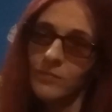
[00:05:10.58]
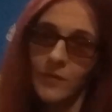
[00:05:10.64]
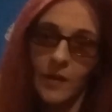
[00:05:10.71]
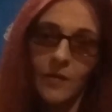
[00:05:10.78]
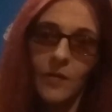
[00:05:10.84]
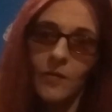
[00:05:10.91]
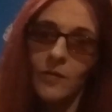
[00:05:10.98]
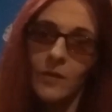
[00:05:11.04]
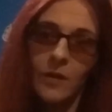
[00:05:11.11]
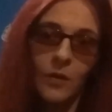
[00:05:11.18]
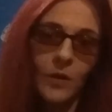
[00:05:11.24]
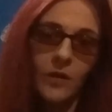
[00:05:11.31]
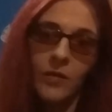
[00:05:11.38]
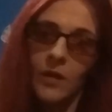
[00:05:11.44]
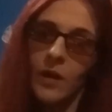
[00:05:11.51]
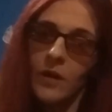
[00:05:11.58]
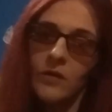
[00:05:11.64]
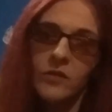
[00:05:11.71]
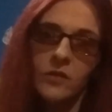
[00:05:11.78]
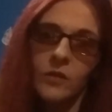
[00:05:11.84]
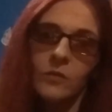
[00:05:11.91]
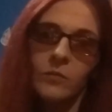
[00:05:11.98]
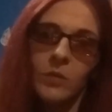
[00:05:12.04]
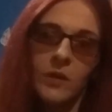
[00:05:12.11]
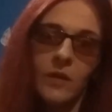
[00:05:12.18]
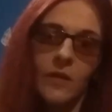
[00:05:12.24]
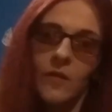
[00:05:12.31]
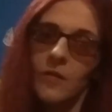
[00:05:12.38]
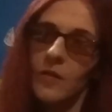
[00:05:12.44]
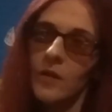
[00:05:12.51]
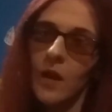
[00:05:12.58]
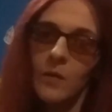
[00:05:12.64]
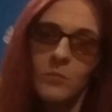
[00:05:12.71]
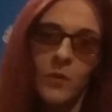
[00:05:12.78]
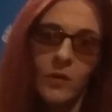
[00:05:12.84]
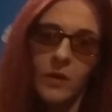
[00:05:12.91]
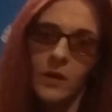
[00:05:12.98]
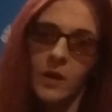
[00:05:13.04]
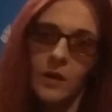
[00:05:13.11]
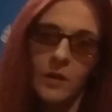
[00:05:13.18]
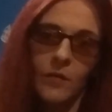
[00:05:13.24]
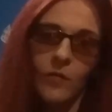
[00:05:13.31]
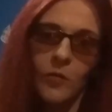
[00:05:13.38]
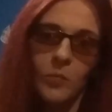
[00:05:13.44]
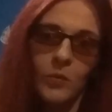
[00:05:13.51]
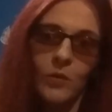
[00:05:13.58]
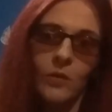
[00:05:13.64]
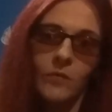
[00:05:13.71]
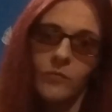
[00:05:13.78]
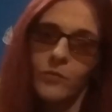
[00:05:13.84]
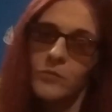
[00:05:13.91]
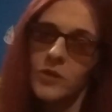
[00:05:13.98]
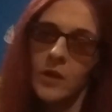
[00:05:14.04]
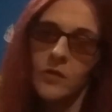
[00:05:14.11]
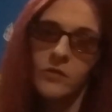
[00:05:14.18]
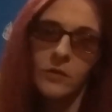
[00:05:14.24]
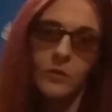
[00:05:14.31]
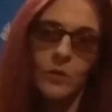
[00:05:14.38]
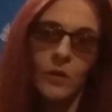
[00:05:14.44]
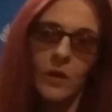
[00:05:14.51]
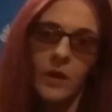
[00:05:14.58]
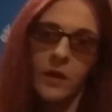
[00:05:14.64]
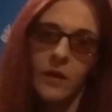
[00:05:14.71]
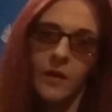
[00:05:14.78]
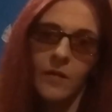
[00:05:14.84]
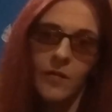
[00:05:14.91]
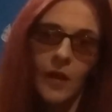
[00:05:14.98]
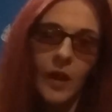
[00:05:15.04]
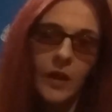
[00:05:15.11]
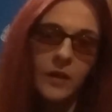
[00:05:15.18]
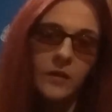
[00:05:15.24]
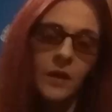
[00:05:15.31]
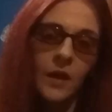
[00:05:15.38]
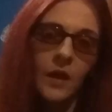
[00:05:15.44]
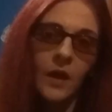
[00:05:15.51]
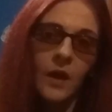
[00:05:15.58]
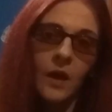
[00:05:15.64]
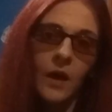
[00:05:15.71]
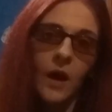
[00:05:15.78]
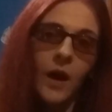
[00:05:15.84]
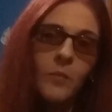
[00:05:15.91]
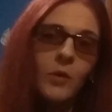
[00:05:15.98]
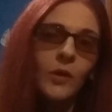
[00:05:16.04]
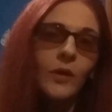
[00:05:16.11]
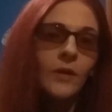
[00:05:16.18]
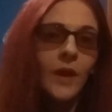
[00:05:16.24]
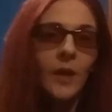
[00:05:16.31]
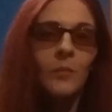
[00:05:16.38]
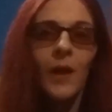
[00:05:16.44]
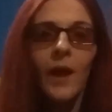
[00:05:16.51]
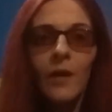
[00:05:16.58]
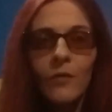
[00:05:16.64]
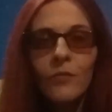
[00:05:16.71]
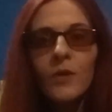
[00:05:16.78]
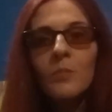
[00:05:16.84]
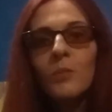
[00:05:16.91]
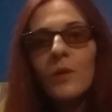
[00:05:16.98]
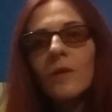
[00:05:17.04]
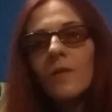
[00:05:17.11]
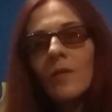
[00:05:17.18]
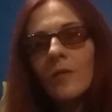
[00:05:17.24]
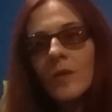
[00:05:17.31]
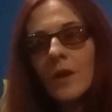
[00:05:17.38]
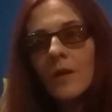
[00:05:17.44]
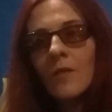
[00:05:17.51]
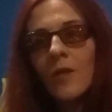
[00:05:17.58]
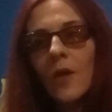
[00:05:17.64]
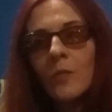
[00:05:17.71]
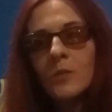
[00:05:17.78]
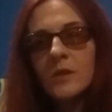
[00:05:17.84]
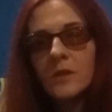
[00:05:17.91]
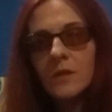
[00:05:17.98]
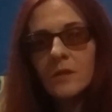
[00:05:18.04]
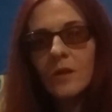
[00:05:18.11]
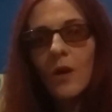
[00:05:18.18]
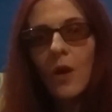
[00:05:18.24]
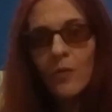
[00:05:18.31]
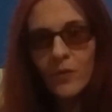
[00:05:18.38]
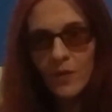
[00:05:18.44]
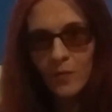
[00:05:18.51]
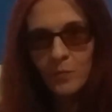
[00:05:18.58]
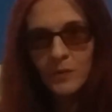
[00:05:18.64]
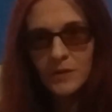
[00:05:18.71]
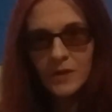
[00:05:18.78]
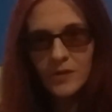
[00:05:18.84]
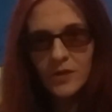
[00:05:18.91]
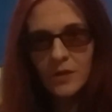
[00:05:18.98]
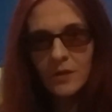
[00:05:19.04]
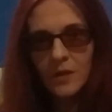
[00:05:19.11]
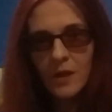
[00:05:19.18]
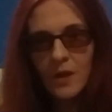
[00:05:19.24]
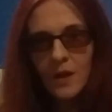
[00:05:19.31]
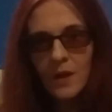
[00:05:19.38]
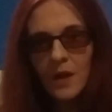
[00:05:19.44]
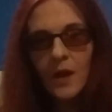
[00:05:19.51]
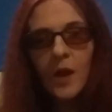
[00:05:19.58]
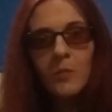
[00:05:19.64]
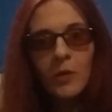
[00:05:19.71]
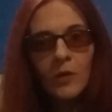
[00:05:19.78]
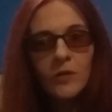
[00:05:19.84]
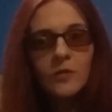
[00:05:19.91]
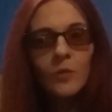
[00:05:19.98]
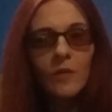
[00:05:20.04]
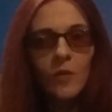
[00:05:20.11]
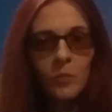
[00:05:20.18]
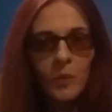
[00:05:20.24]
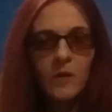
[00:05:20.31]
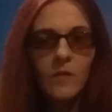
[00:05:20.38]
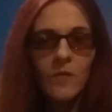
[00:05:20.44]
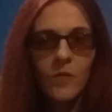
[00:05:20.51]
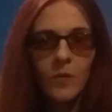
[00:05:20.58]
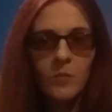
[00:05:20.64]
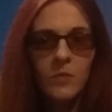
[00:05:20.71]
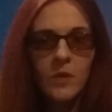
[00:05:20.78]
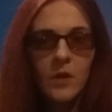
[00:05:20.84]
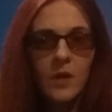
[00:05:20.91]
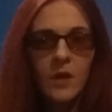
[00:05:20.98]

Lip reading: this is the only thing I can do because I'm not getting enough support from Change.org, like I said, I'm going to name every person that has commented on this petition, and I'm going to expose them.